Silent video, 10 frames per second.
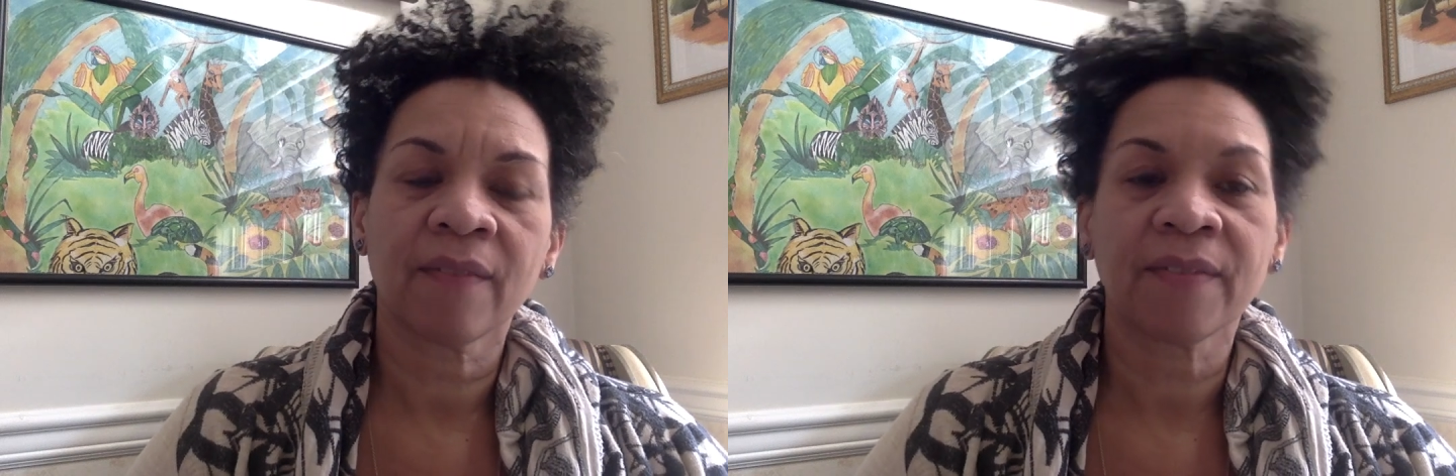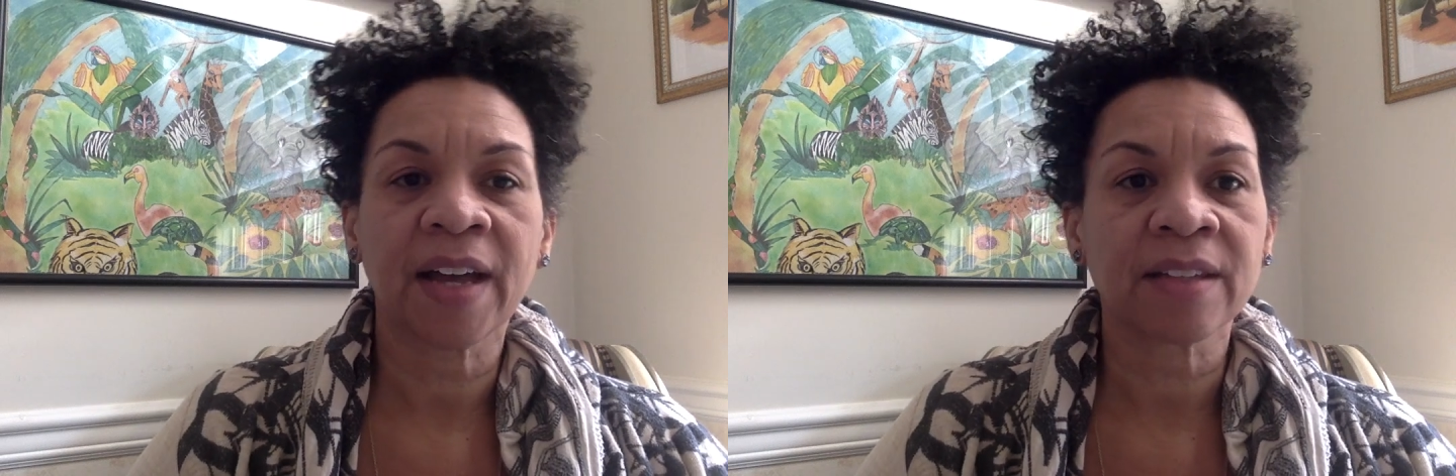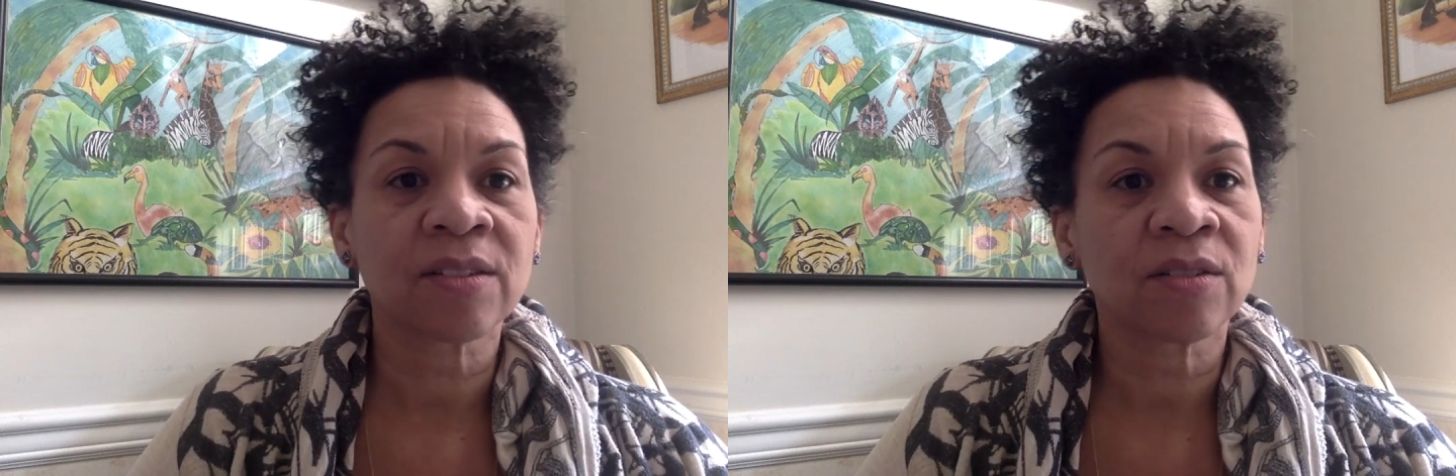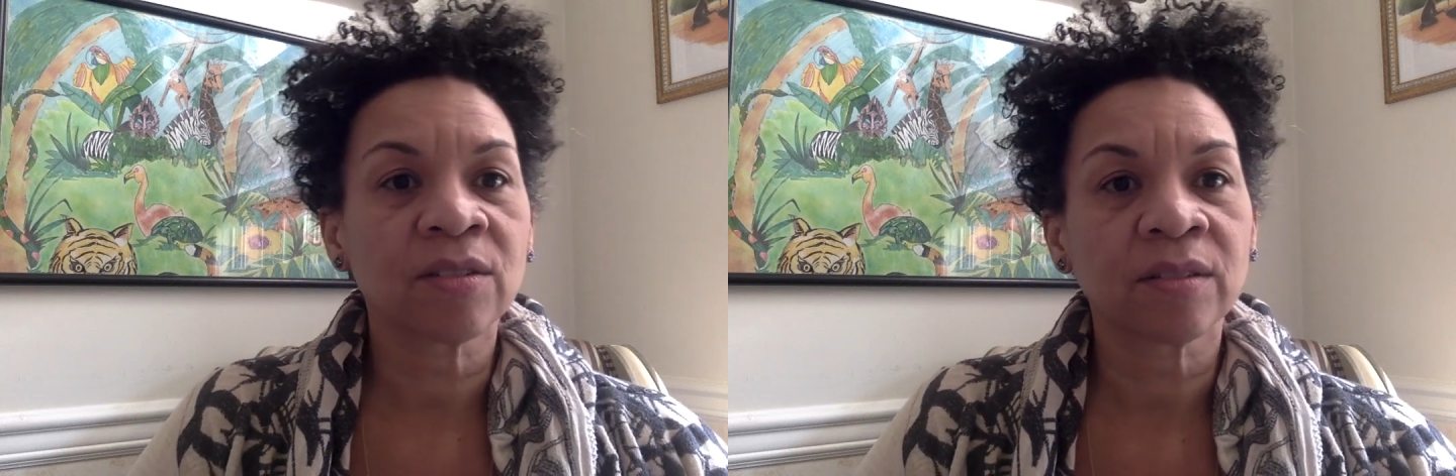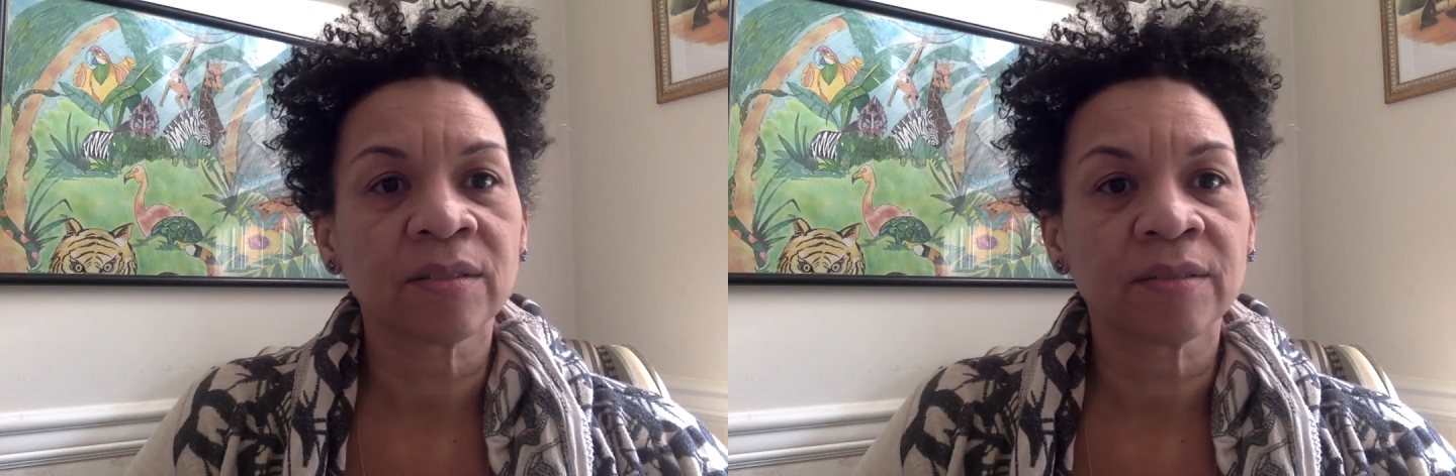facile
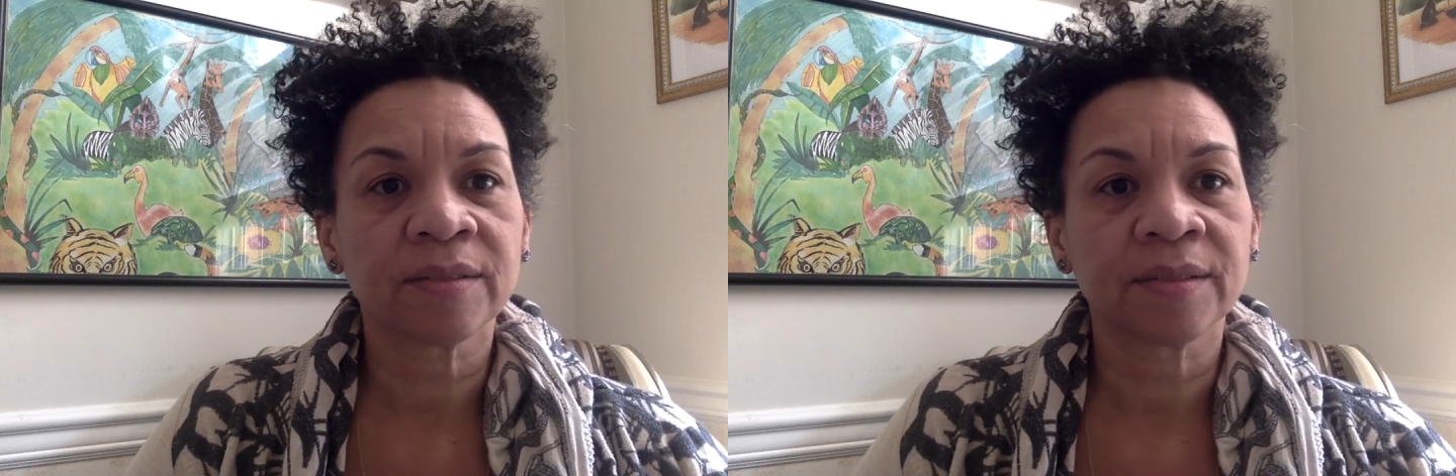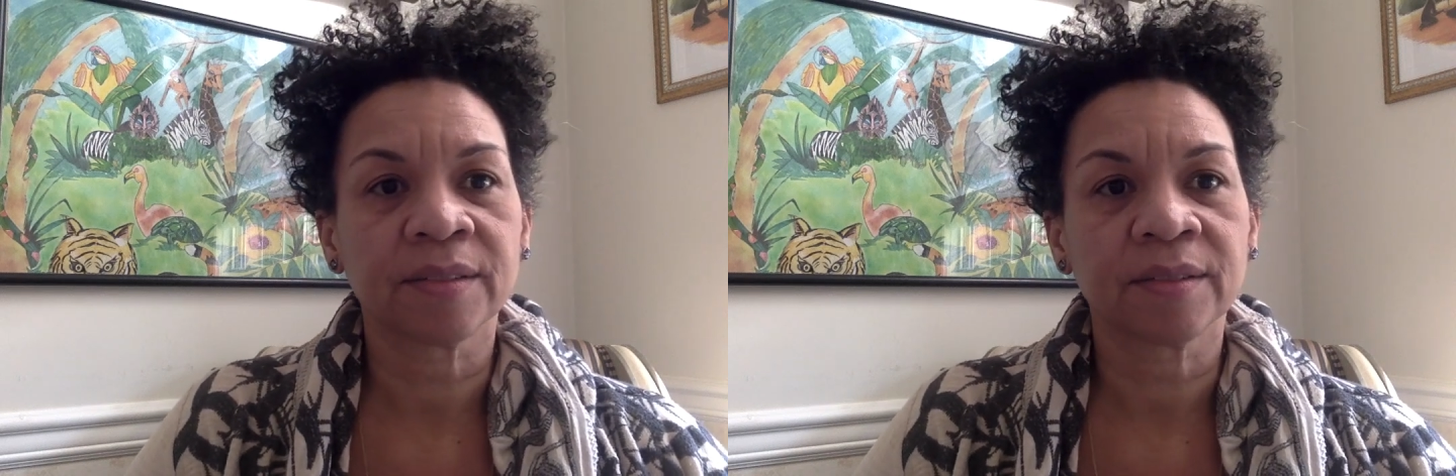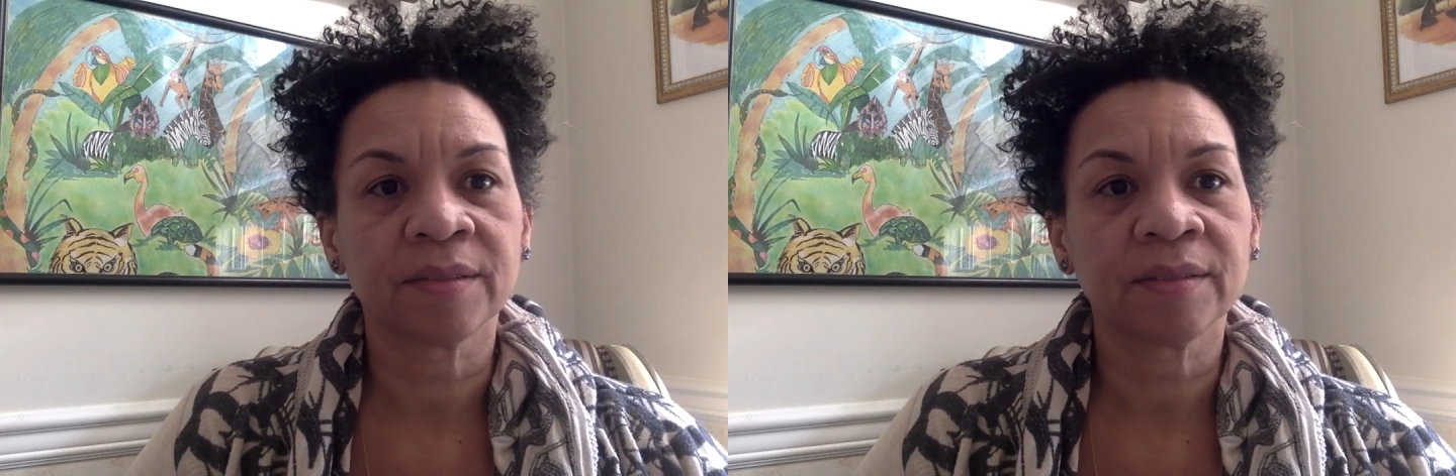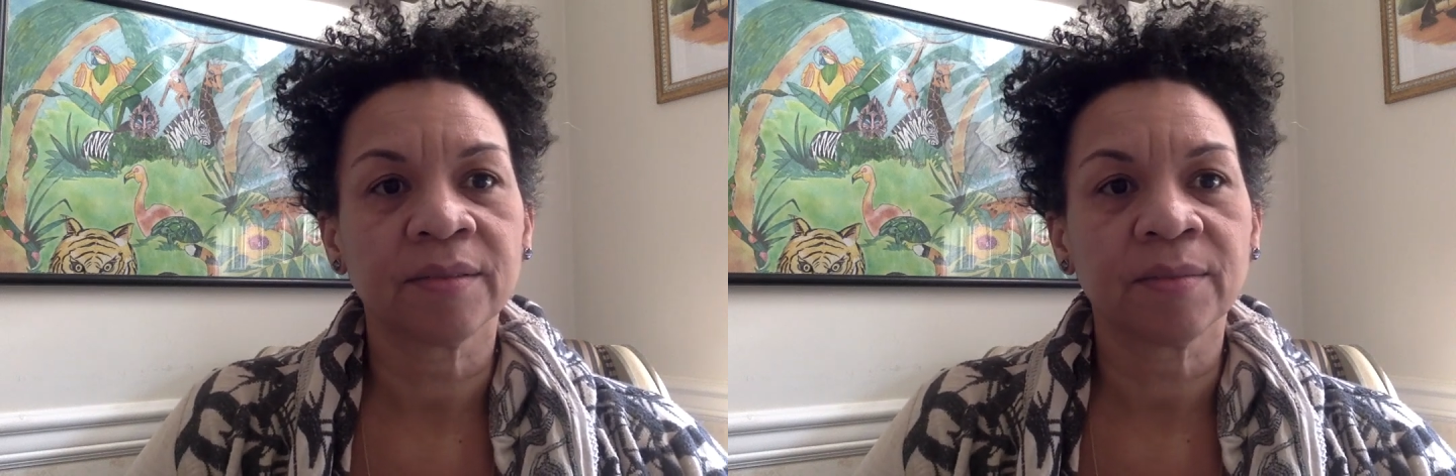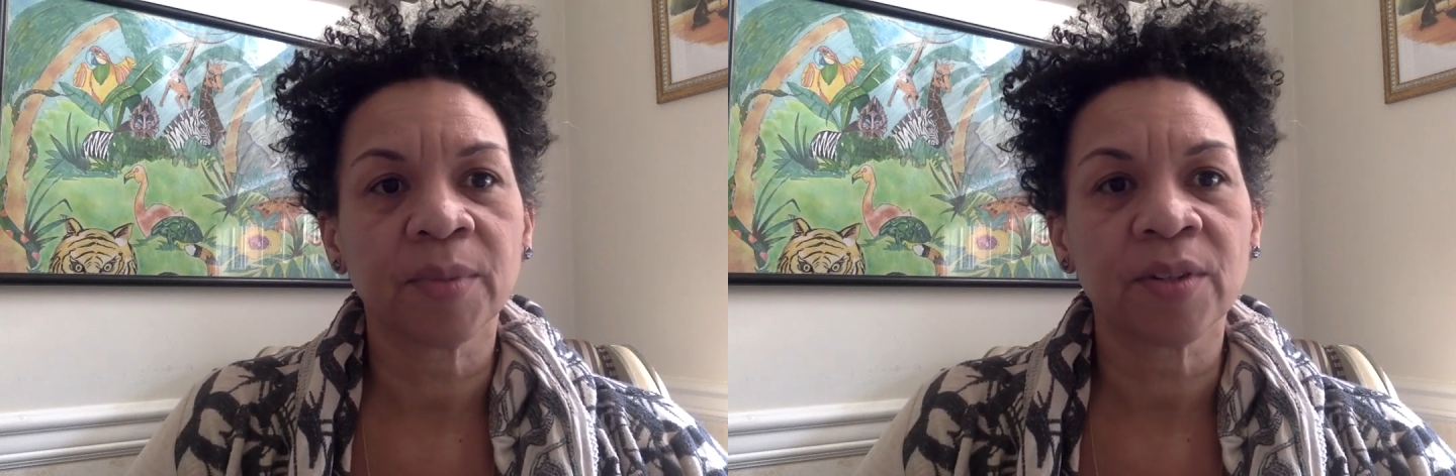
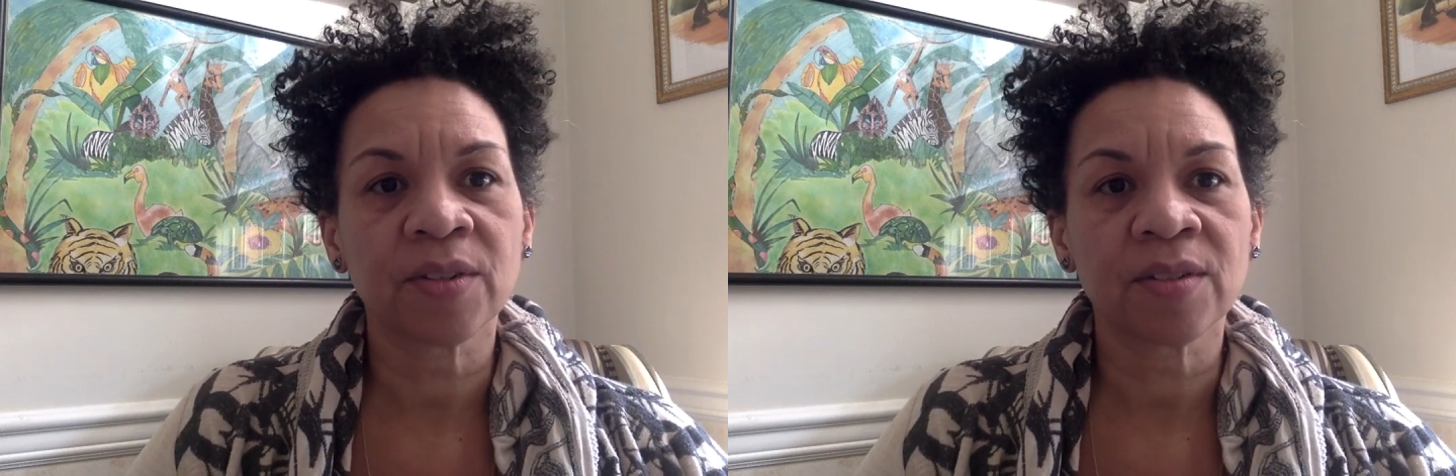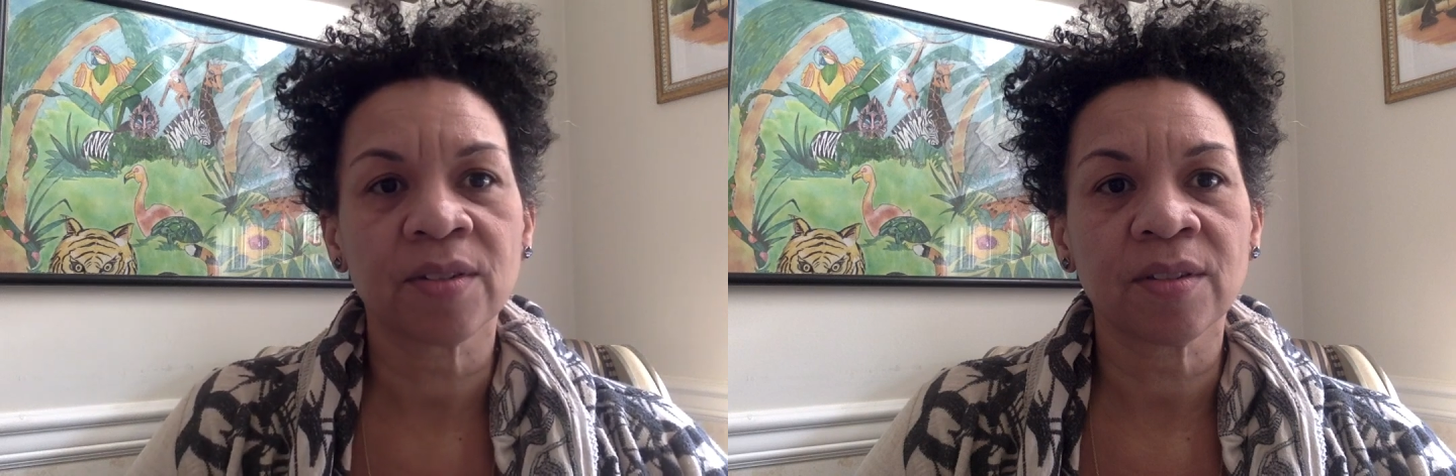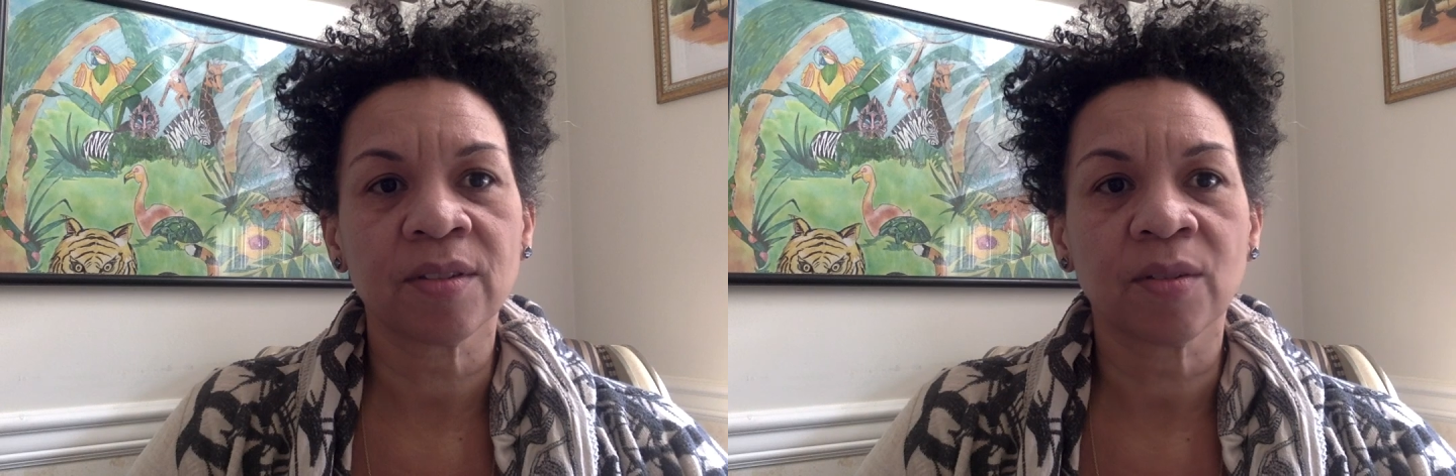person,